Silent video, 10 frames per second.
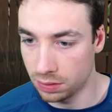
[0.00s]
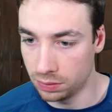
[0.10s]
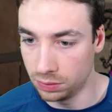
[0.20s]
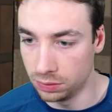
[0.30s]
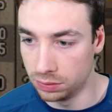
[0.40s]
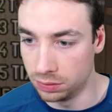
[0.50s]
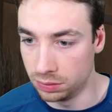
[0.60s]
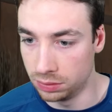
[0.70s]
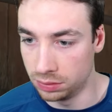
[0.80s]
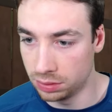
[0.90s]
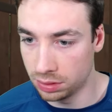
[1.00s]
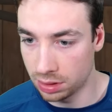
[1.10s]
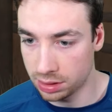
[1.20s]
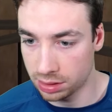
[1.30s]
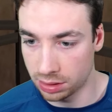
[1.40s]
Ooh,
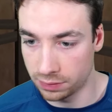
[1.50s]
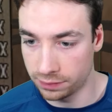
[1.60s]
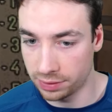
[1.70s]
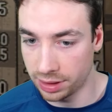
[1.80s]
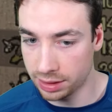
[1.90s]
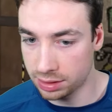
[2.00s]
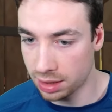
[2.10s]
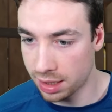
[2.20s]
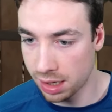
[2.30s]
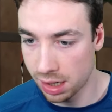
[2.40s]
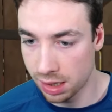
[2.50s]
nice little flick to there.